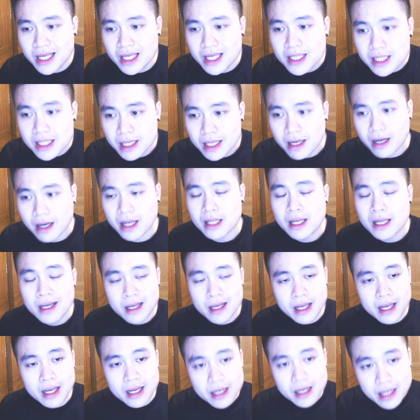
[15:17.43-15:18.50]
integrate
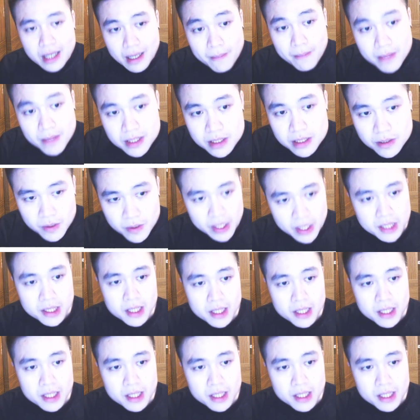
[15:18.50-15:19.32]
and demonstrate